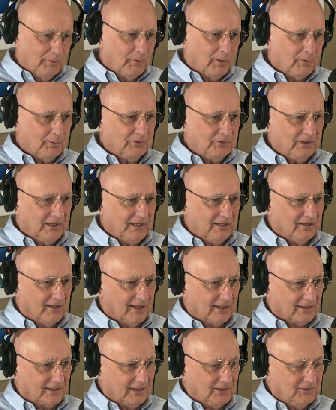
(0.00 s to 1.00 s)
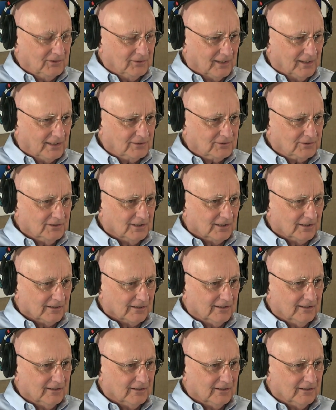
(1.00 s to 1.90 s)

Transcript: was he like? He's legendary.